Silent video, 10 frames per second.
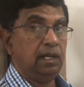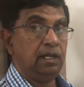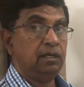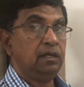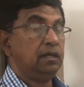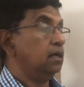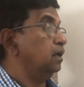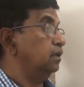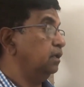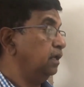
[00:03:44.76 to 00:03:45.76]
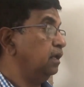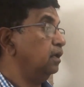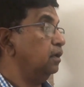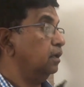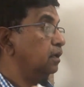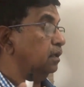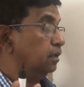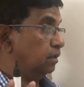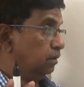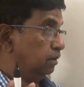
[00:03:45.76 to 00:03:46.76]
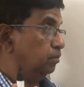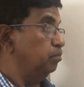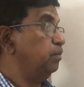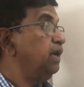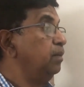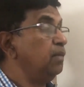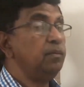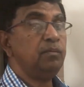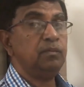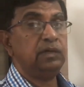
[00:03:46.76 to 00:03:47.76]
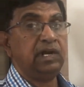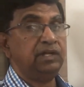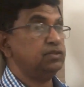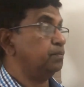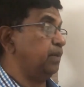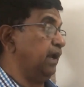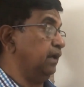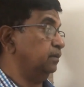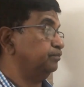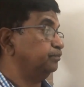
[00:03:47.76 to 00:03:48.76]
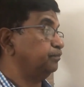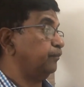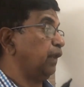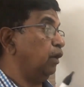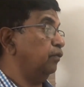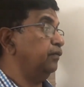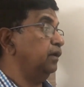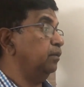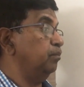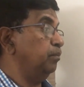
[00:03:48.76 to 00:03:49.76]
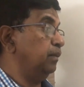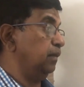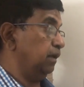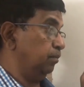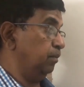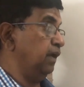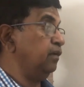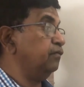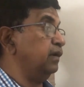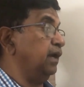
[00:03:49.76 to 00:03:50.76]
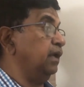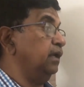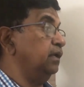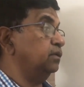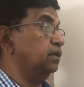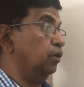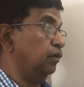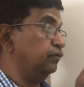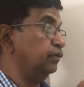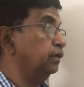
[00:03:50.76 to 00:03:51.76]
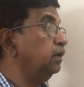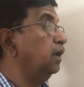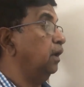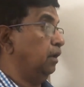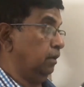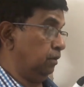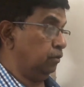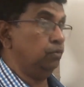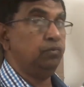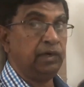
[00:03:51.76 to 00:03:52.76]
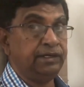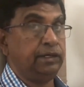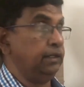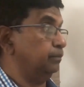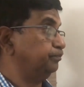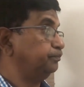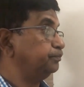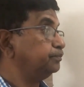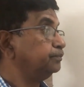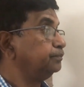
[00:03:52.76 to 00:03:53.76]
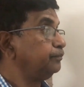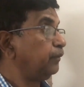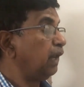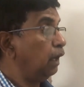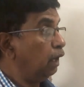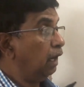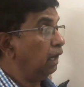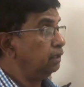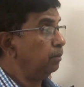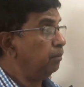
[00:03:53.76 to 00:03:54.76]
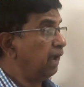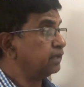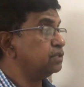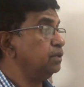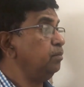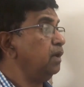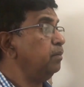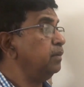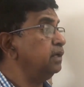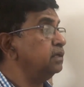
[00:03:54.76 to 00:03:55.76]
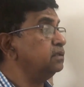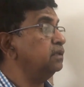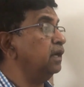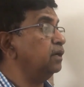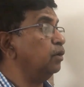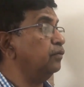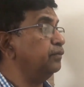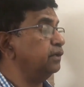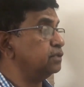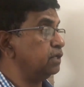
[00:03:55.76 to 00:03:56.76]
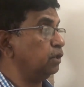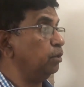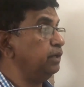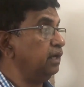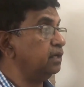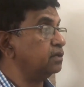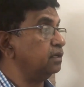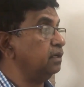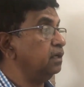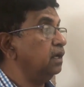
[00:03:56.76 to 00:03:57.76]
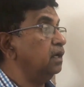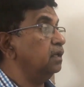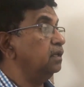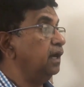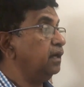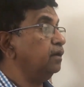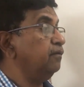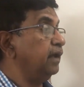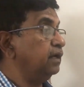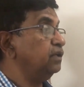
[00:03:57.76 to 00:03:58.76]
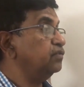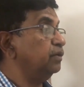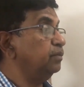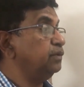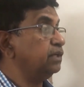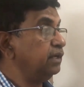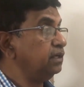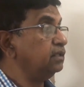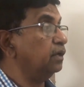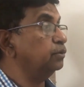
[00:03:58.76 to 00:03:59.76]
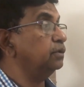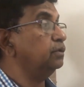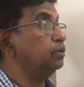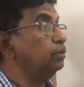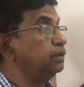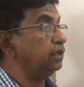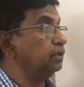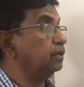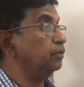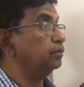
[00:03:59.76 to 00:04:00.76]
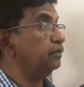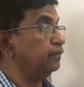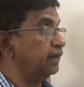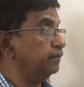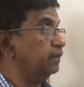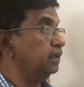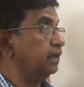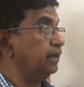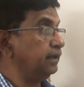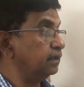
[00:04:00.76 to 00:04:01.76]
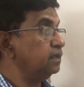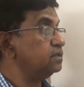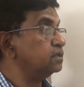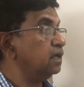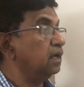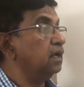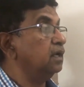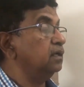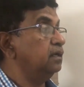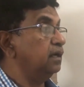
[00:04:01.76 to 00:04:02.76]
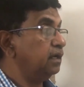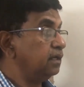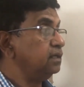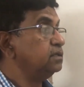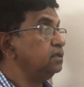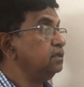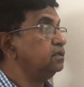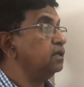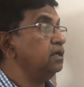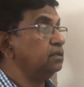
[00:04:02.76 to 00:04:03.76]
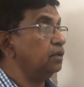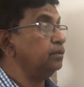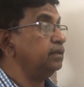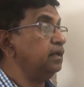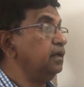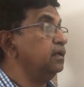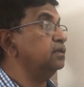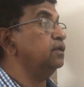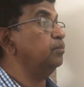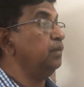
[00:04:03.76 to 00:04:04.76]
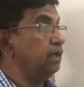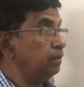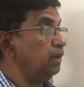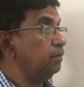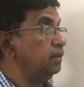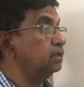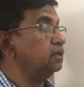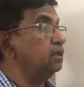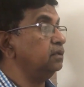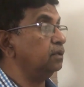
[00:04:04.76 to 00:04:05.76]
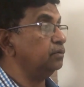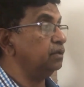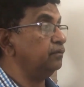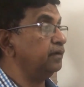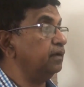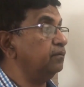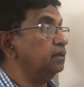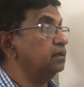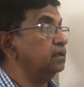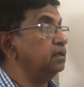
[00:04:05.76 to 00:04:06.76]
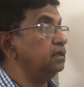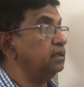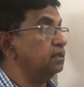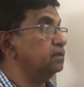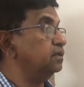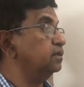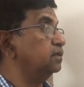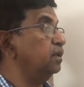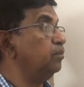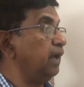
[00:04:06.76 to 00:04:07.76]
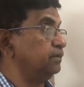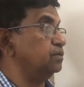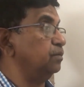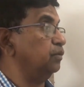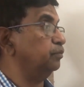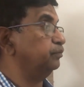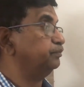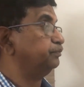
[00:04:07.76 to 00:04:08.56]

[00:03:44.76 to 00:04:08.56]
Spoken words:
and the minimum lifespan of a mayfly is of 1 day, and the maximum is that of a sequoia tree, that varies from 3000 3500 years. That is 3000 is the minimum and 3500 years is the maximum.